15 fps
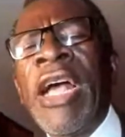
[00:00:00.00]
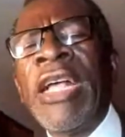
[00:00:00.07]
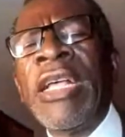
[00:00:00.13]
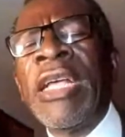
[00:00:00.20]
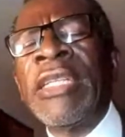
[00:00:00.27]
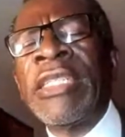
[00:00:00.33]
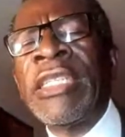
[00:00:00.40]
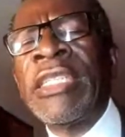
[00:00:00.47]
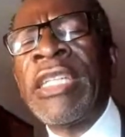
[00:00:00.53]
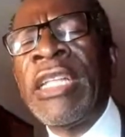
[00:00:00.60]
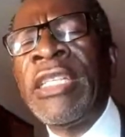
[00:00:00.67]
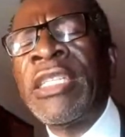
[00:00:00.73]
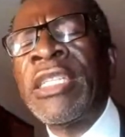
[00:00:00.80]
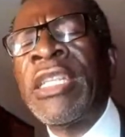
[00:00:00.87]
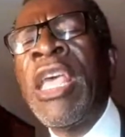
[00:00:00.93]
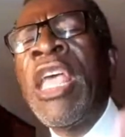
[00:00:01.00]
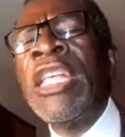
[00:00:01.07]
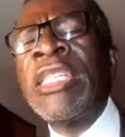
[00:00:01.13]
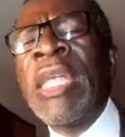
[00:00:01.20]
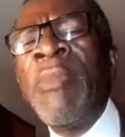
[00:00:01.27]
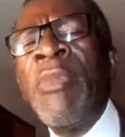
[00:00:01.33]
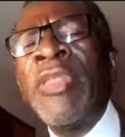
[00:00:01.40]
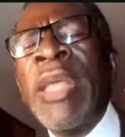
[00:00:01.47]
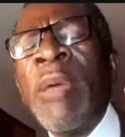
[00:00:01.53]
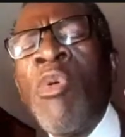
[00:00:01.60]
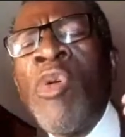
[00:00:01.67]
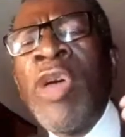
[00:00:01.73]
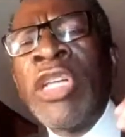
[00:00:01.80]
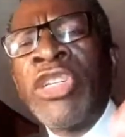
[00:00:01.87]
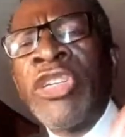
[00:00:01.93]
assistants Some of them who
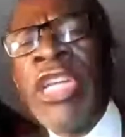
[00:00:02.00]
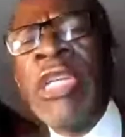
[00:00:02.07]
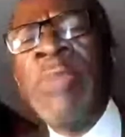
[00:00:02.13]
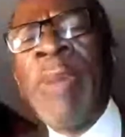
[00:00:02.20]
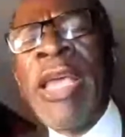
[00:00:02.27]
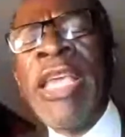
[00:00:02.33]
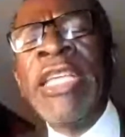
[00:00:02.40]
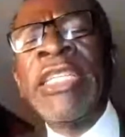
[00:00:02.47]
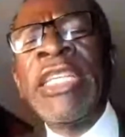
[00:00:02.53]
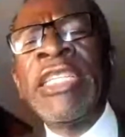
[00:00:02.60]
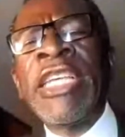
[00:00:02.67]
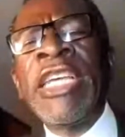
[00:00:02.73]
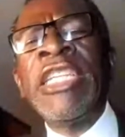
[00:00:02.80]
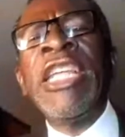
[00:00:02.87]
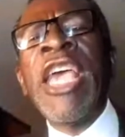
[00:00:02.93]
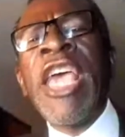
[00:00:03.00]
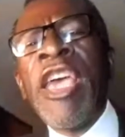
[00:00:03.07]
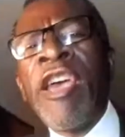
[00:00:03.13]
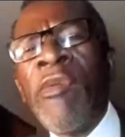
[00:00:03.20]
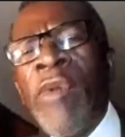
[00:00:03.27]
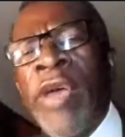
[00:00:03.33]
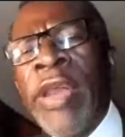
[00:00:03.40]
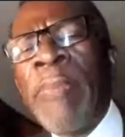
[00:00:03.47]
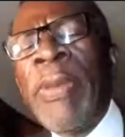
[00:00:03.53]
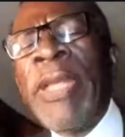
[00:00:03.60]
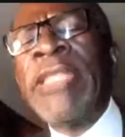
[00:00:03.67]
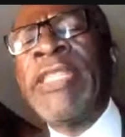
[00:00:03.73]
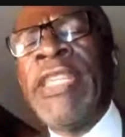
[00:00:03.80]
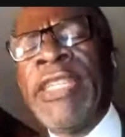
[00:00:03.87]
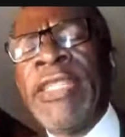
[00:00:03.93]
were trained by ECZ were
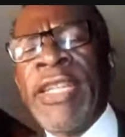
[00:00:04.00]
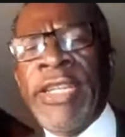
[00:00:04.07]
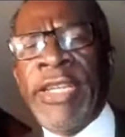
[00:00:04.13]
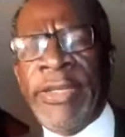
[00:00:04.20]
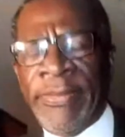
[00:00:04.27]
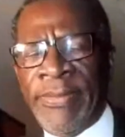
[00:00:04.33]
replaced yesterday.